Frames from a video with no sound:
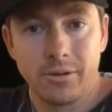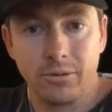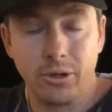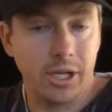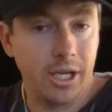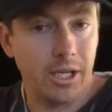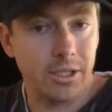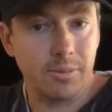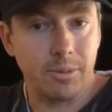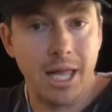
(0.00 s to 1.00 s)
looking at
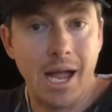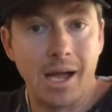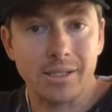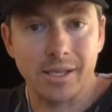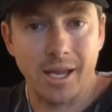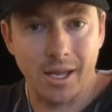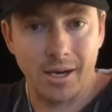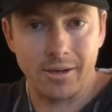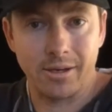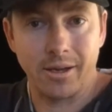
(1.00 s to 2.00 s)
some glass
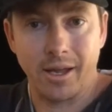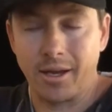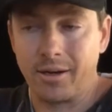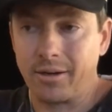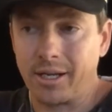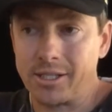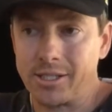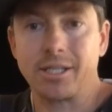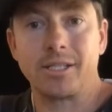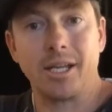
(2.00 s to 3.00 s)
and
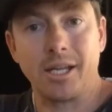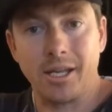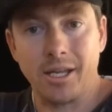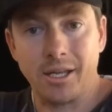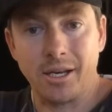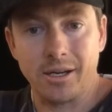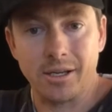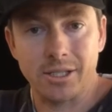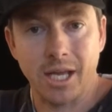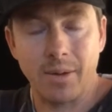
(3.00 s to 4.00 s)
existing in a
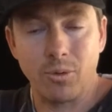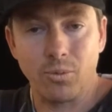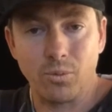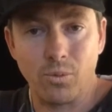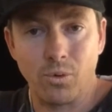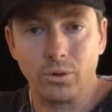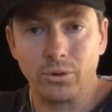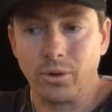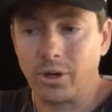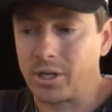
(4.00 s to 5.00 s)
cyber world,
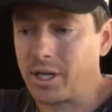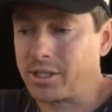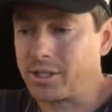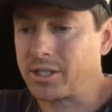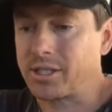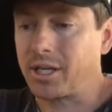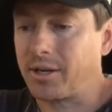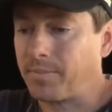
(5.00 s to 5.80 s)
or existing,